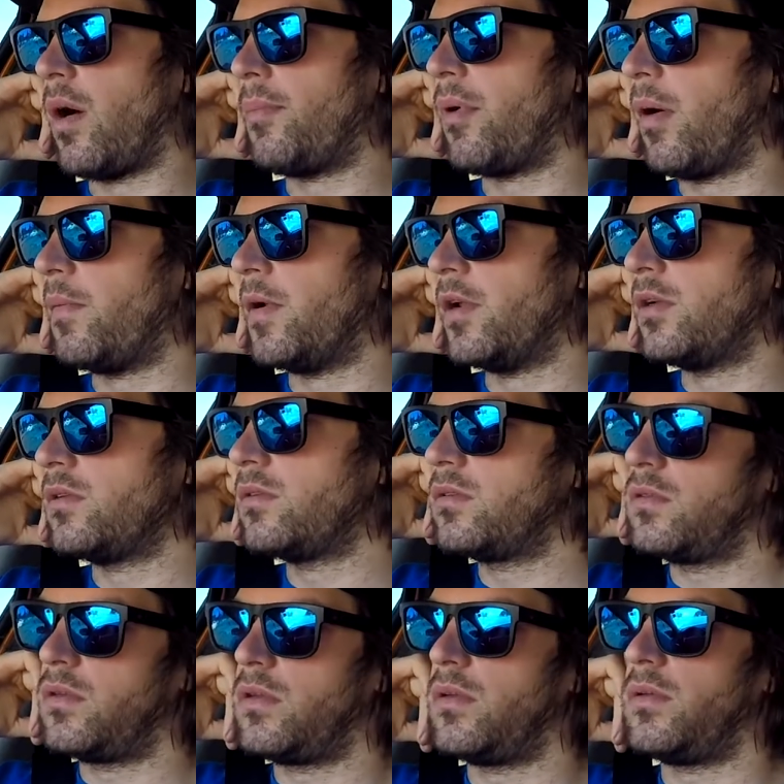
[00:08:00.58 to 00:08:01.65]
prominent.
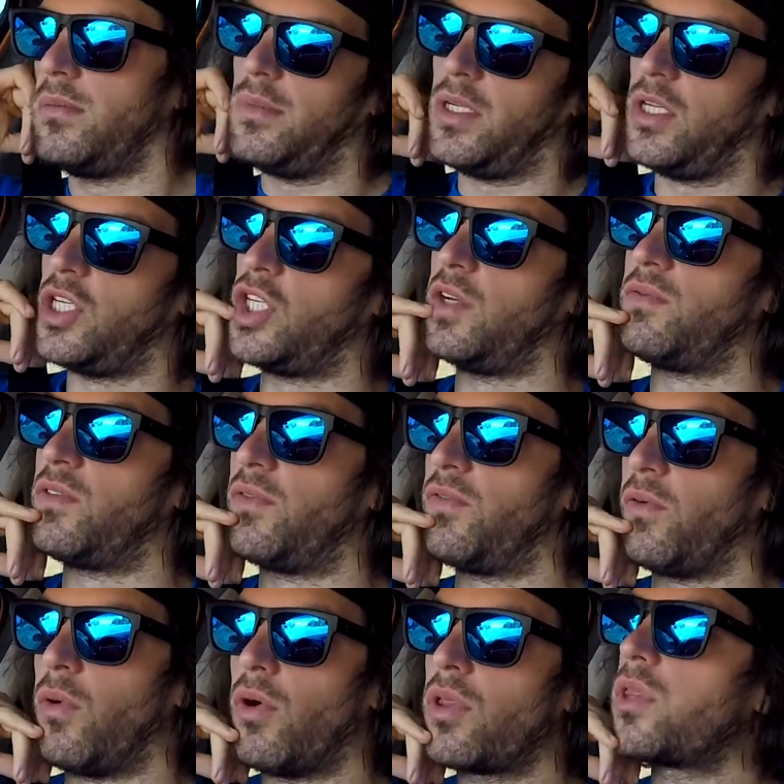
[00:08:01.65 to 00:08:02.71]
You shift to
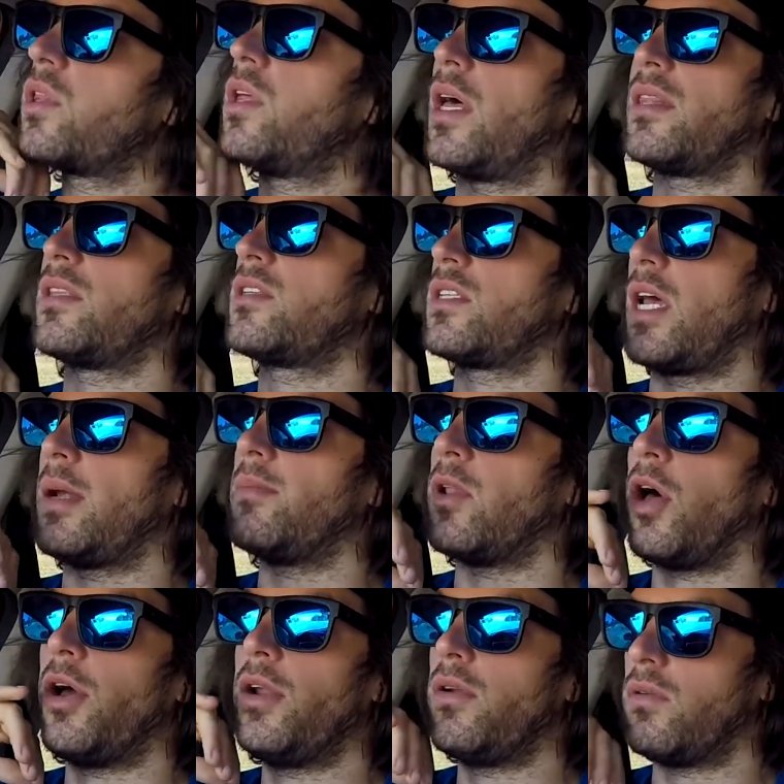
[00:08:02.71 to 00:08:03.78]
fourth at the same
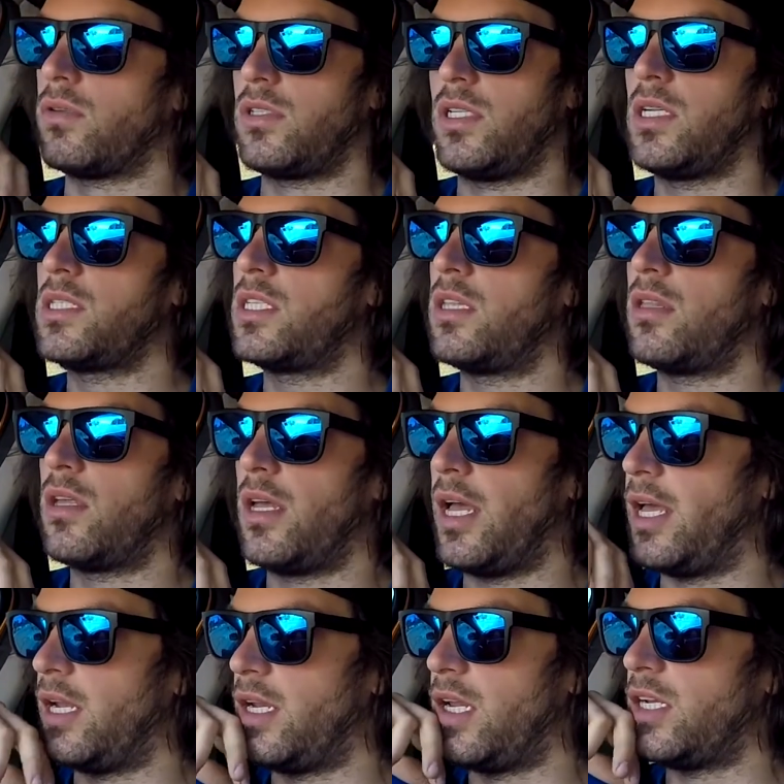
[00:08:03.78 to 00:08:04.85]
load, or sixth,
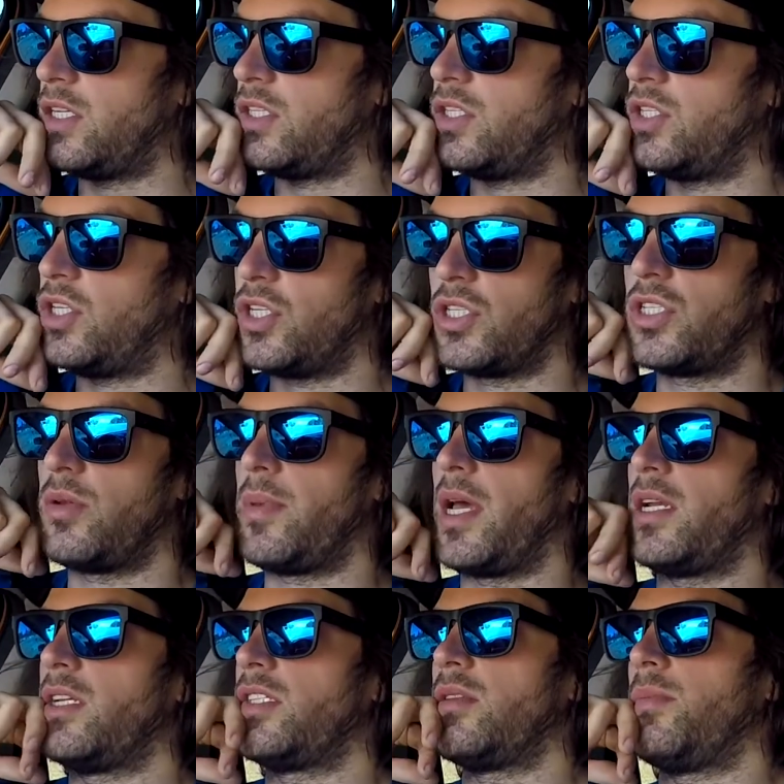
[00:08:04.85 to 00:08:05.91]
and it just about
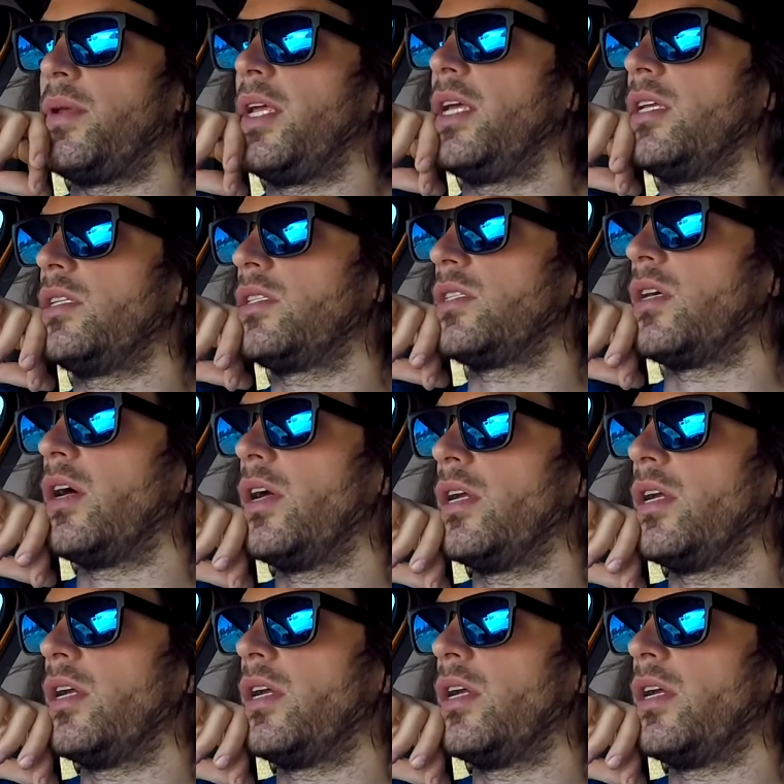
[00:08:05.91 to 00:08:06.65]
disappears. So